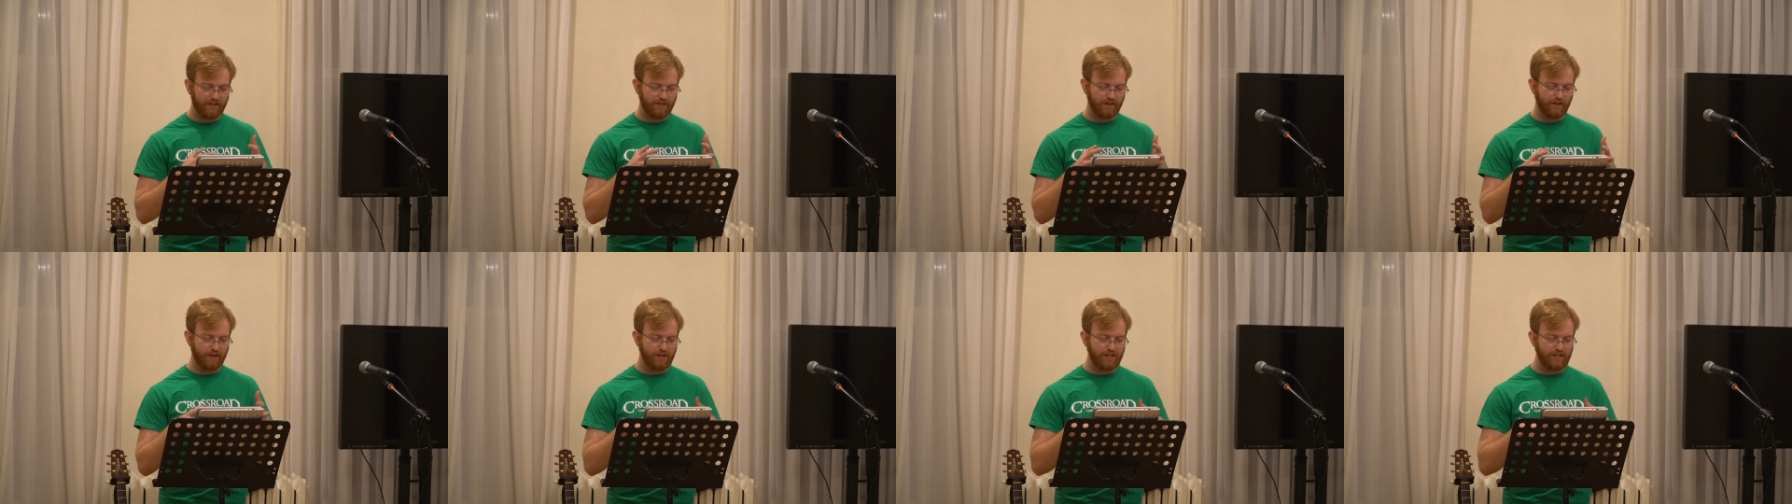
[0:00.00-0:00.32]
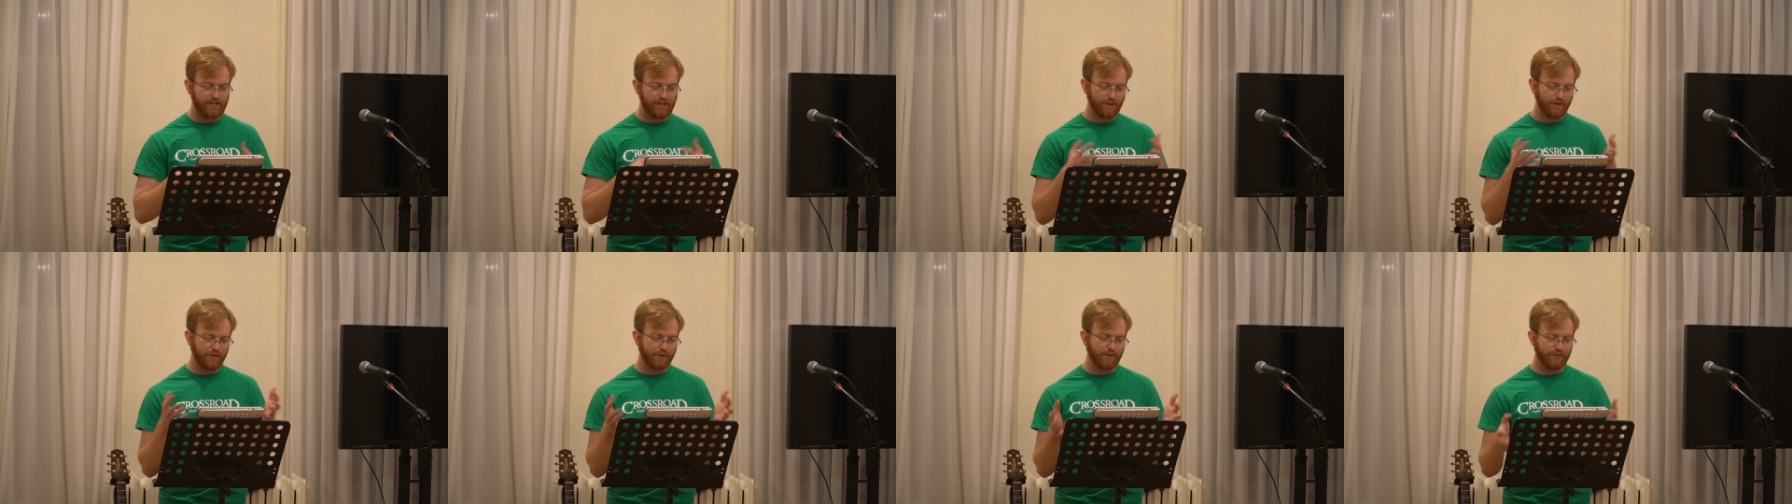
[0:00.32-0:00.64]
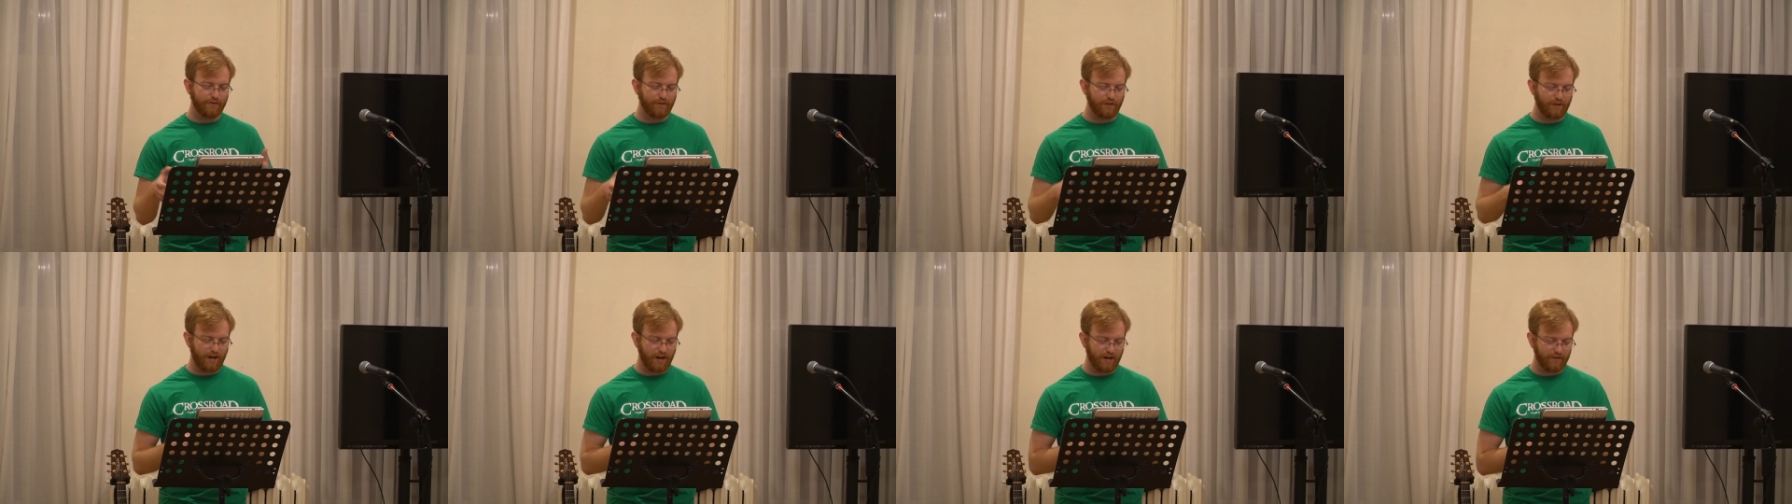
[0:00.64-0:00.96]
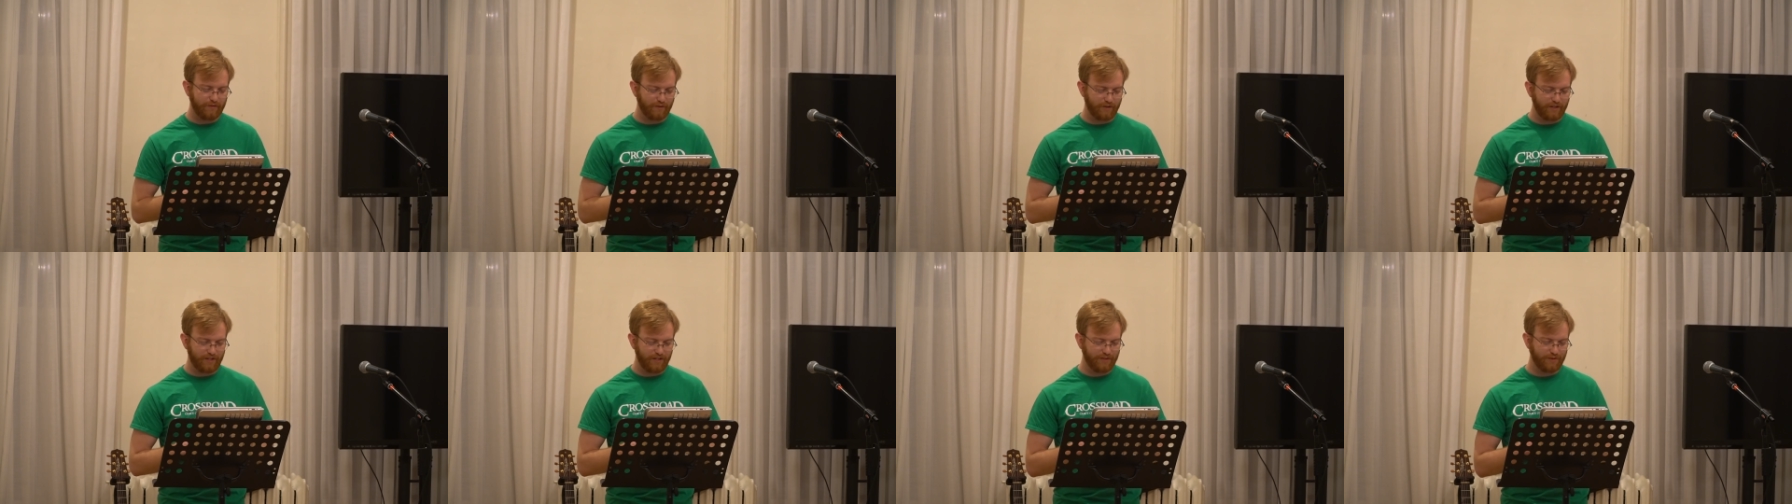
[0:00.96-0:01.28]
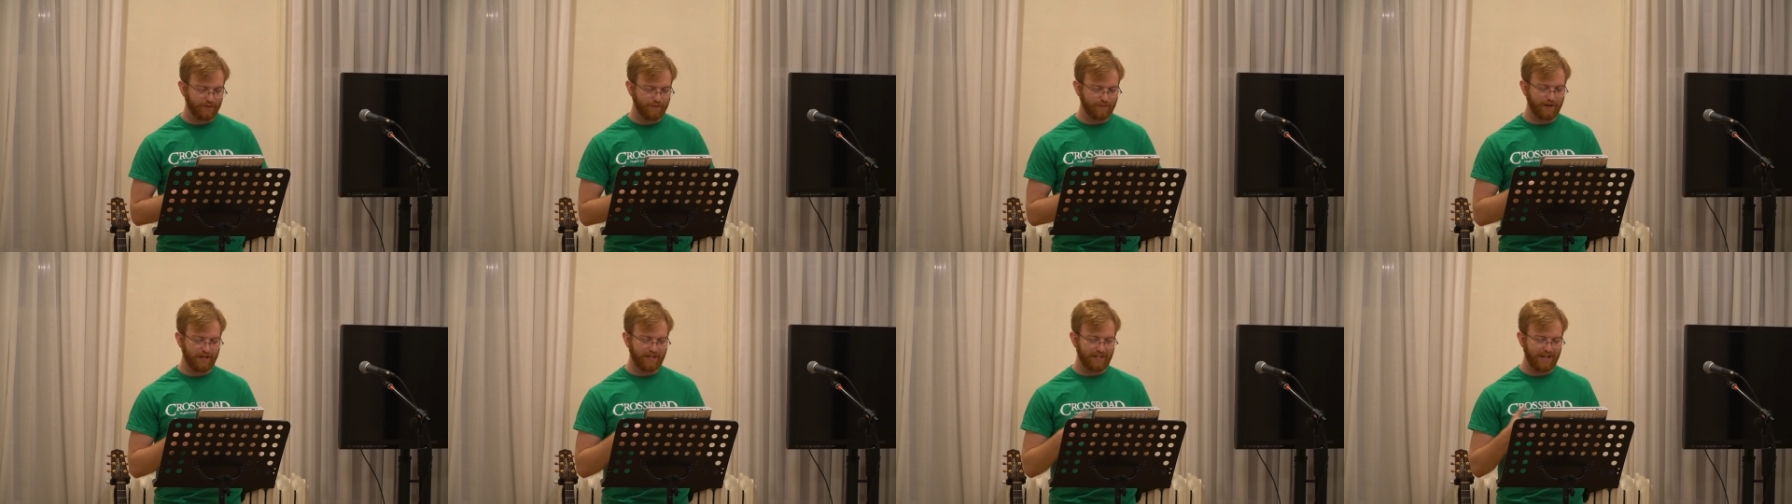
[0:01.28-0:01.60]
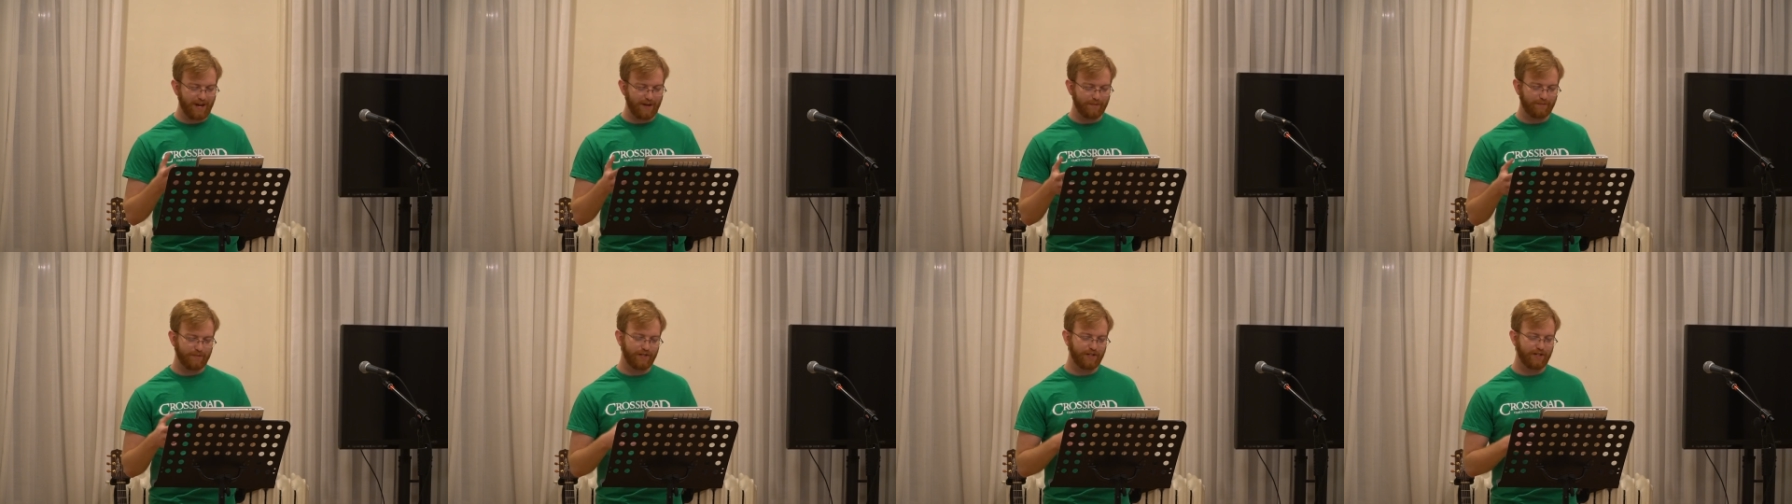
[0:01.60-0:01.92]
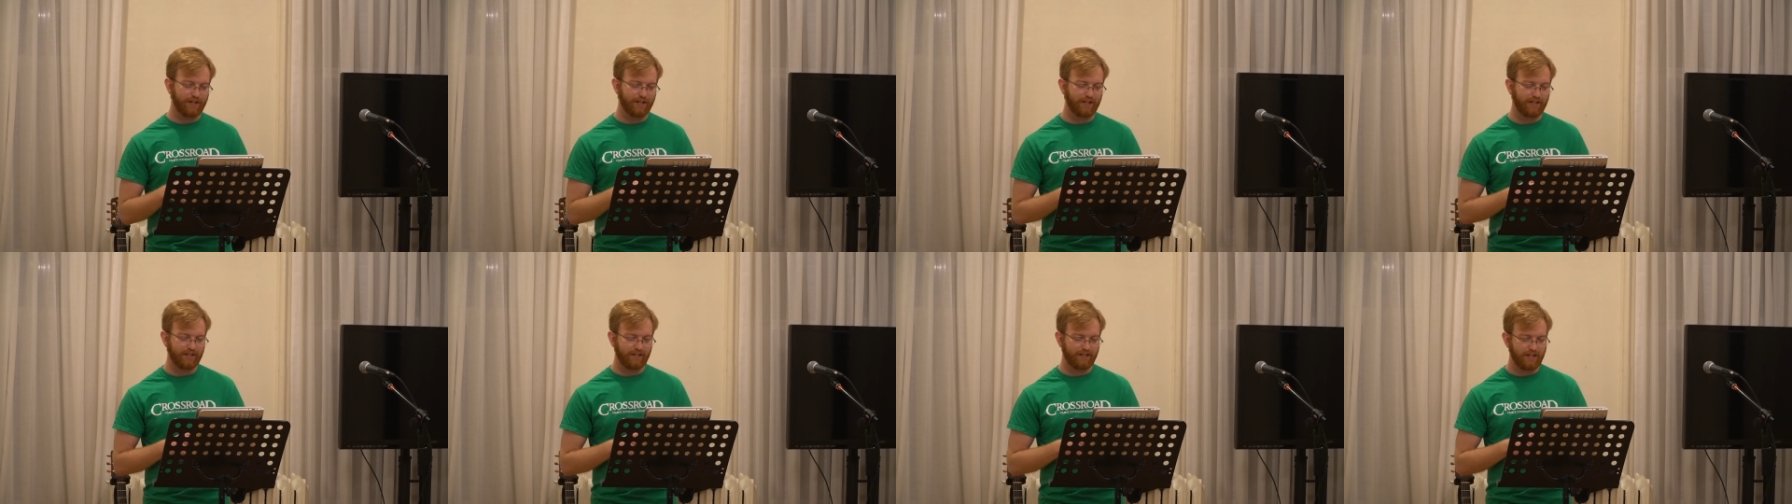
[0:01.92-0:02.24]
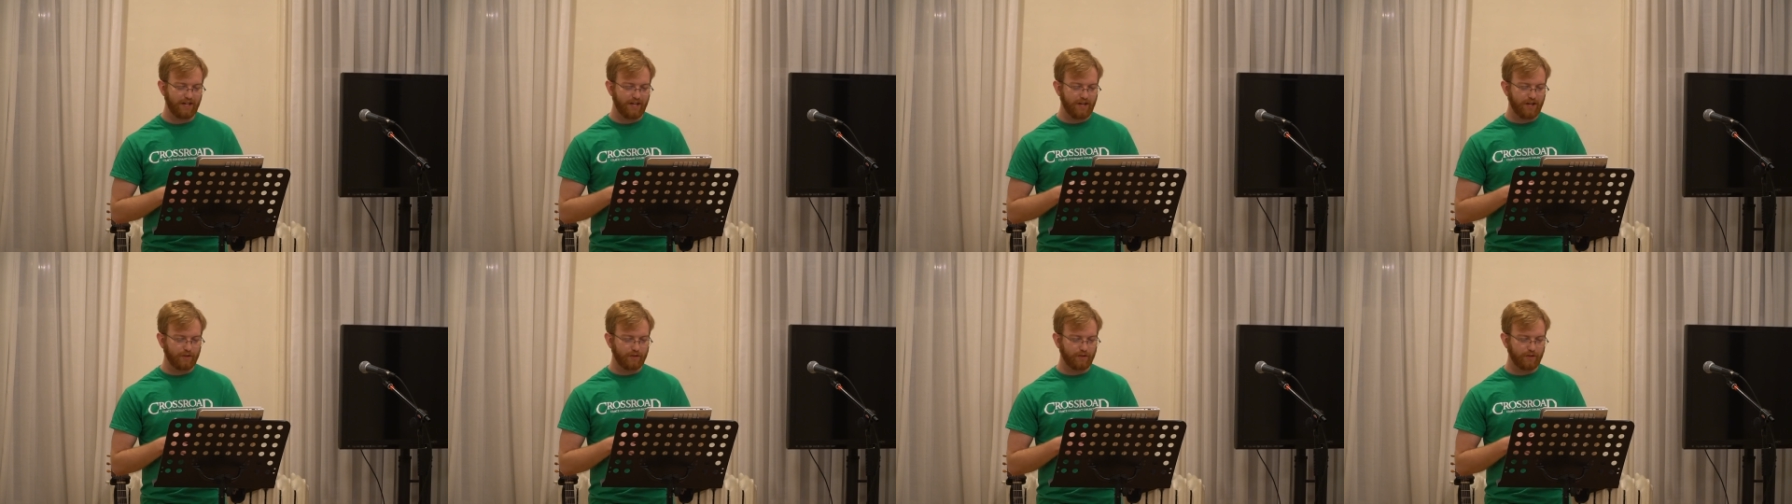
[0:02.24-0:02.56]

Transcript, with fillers: or a year of recovery through my gap year and